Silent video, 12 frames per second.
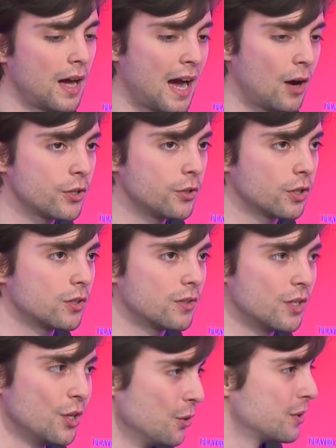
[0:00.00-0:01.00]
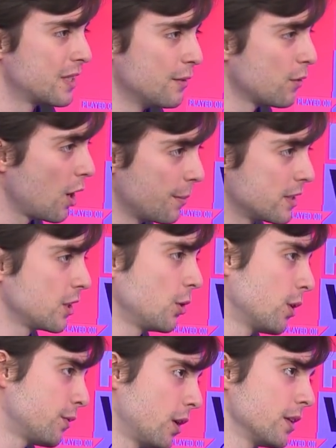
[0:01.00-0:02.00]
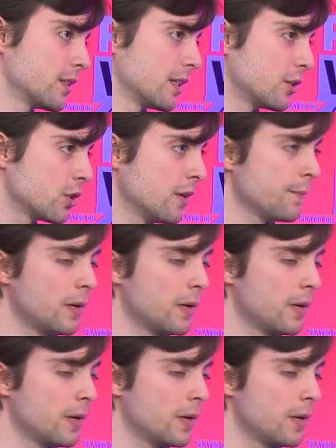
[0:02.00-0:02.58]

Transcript: how you could use the environment to your advantage.